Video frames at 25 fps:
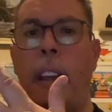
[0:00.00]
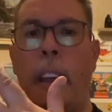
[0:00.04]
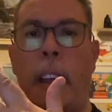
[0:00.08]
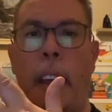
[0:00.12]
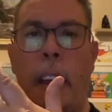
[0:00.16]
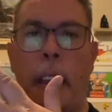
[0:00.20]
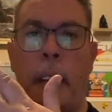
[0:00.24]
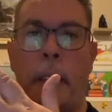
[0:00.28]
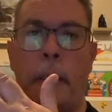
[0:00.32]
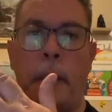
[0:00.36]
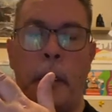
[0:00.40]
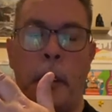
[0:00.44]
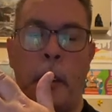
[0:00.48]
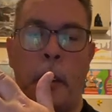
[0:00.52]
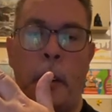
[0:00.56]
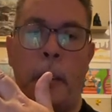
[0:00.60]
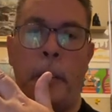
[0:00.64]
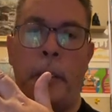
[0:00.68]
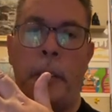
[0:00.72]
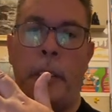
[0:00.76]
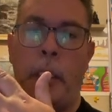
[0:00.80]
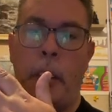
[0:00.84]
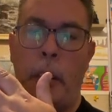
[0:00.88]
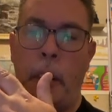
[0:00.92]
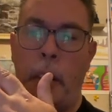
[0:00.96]
If you're
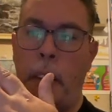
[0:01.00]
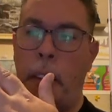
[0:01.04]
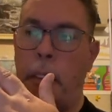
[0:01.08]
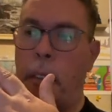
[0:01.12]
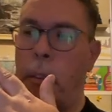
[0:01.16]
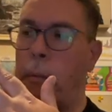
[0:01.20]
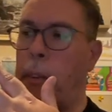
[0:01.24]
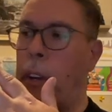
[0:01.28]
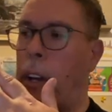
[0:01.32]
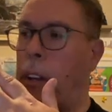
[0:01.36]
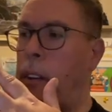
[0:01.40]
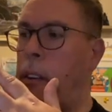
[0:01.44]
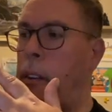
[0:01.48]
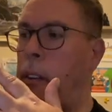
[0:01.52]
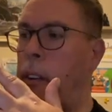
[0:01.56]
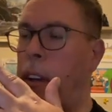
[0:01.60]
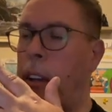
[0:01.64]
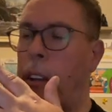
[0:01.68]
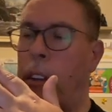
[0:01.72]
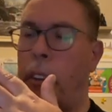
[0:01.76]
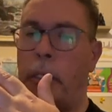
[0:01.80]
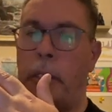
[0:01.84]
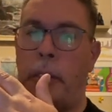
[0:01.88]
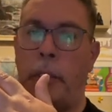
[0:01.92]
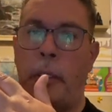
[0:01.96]
serious about doing
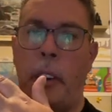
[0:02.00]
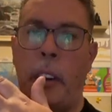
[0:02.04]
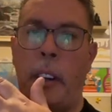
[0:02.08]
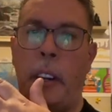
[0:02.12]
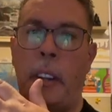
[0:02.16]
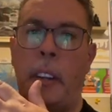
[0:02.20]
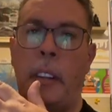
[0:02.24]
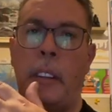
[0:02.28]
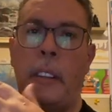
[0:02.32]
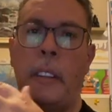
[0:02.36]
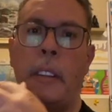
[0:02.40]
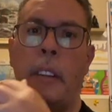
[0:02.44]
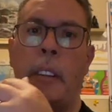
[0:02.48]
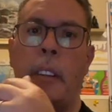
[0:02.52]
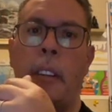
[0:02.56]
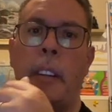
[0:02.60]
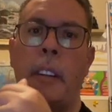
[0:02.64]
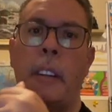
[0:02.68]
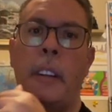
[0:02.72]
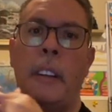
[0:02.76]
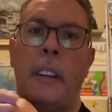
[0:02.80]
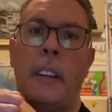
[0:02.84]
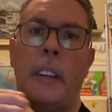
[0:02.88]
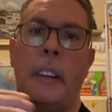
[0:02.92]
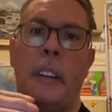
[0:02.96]
illustrating,
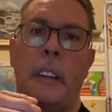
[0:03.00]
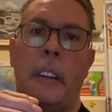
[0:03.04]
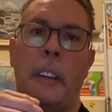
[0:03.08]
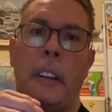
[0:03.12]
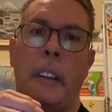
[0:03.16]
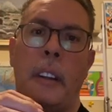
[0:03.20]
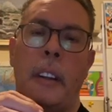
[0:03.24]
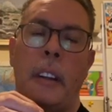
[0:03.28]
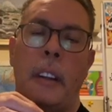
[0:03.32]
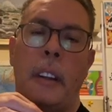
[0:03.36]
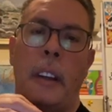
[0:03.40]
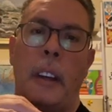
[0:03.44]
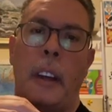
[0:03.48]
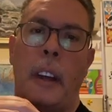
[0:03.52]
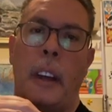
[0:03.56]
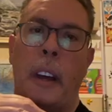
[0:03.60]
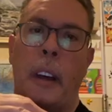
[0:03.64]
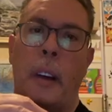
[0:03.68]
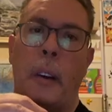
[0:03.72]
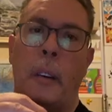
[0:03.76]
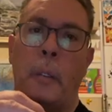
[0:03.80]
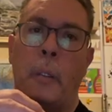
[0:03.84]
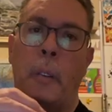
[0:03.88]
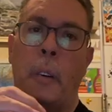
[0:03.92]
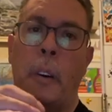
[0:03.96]

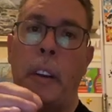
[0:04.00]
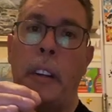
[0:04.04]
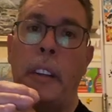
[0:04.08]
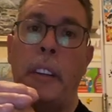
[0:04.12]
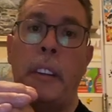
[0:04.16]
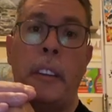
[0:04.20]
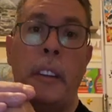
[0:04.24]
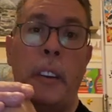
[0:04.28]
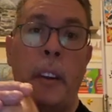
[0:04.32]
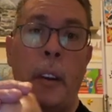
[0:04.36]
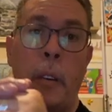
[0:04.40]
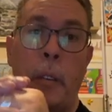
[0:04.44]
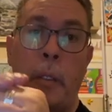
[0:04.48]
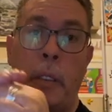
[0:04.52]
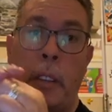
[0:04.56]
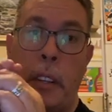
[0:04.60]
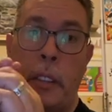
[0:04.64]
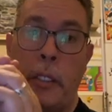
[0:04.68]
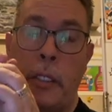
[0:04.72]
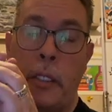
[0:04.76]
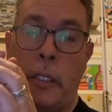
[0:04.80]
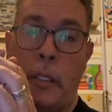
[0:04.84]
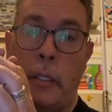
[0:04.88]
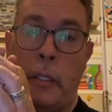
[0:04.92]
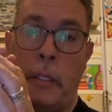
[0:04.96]
wanting to go
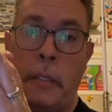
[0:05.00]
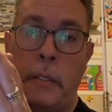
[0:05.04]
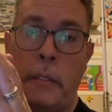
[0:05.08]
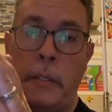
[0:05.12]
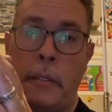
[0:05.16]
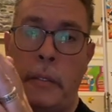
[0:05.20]
digital,